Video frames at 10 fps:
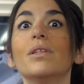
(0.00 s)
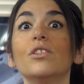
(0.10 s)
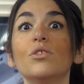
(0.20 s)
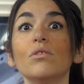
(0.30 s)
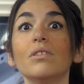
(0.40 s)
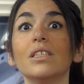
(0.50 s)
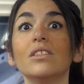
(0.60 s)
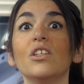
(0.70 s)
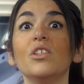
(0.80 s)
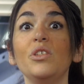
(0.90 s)
But the truth
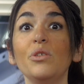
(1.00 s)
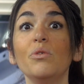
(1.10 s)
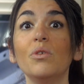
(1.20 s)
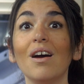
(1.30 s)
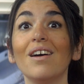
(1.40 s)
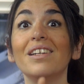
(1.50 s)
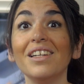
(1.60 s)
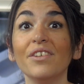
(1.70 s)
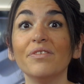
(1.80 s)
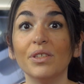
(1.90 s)
is, you got an
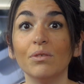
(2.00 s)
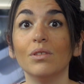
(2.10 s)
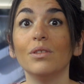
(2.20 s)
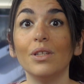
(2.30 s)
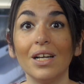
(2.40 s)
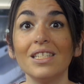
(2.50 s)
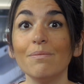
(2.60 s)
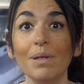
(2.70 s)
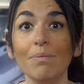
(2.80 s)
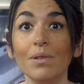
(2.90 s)
interview. Lots
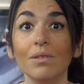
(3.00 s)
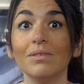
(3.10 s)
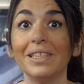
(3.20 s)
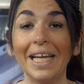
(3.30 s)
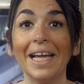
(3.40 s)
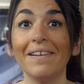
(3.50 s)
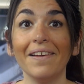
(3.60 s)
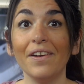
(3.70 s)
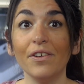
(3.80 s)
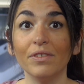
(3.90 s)
of people can't
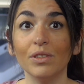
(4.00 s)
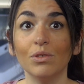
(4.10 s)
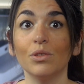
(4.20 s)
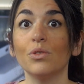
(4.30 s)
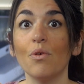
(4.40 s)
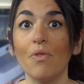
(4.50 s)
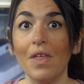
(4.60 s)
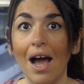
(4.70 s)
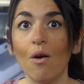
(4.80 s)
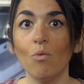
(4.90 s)
get interviews. So
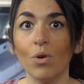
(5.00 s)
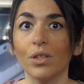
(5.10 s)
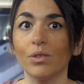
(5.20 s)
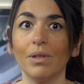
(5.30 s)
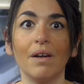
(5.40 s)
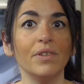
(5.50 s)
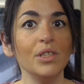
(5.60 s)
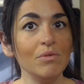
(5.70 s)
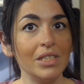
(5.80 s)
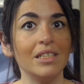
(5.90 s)
that worked. Whatever
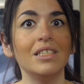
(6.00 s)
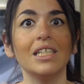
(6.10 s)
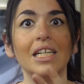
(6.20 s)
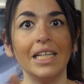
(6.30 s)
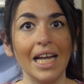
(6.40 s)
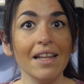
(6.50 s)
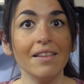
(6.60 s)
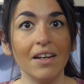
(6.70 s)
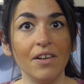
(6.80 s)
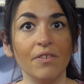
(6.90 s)
you did to get
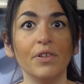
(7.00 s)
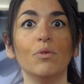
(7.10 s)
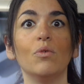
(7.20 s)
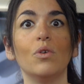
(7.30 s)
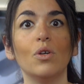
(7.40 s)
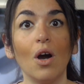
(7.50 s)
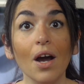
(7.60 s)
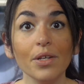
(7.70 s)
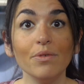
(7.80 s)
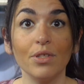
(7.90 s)
that interview
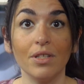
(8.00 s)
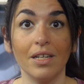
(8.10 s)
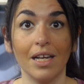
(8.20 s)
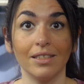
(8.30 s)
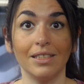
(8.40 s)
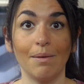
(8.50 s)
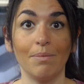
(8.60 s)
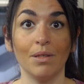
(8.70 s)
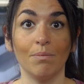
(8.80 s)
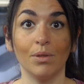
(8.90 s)
got you to the next step
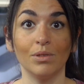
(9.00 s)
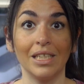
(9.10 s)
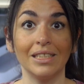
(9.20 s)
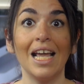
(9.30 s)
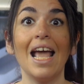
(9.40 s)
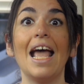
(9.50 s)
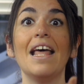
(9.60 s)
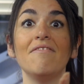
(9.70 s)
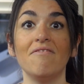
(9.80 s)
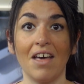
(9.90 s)
in the process,
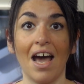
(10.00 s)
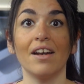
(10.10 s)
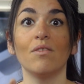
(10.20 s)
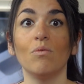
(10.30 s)
and that